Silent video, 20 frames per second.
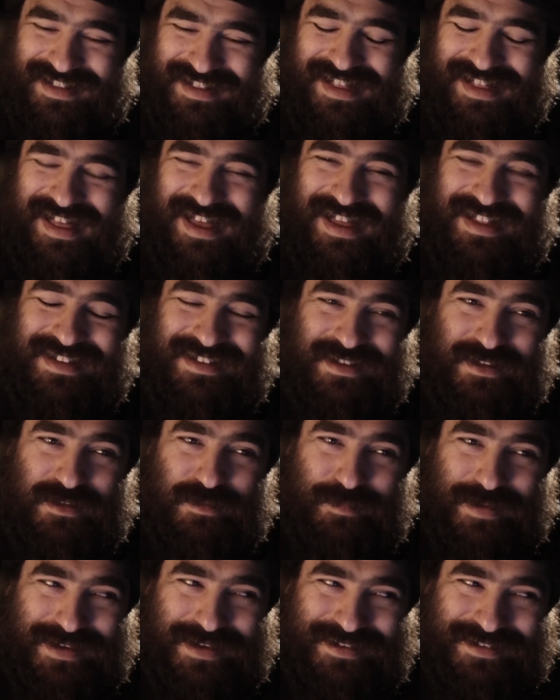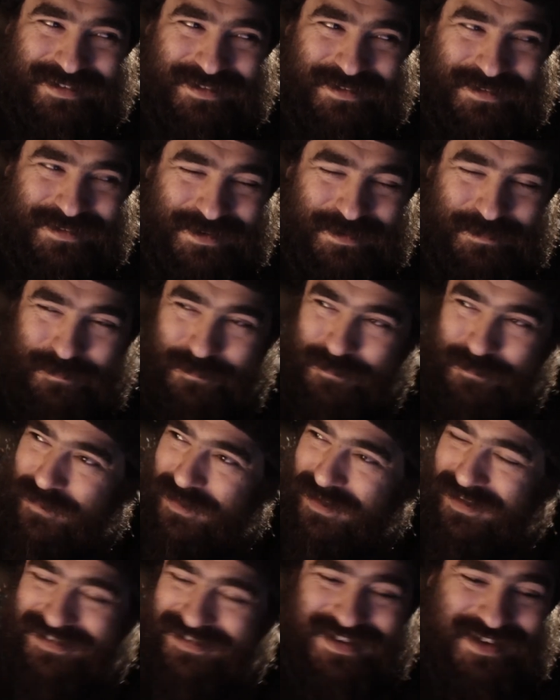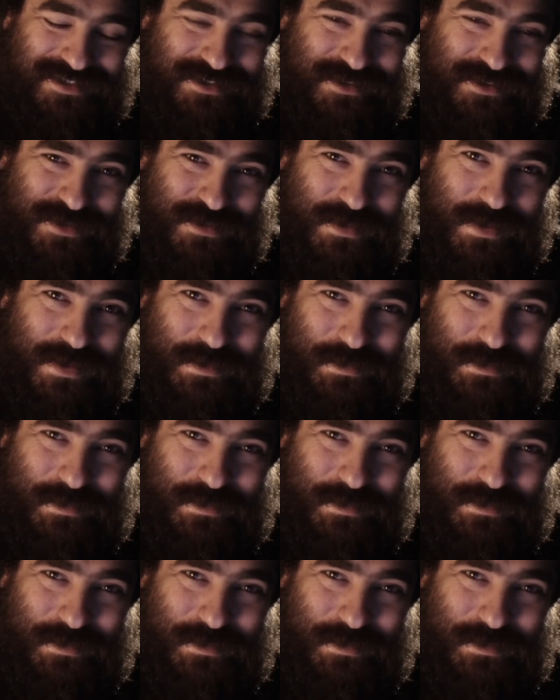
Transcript: And it'll make you stutter as well.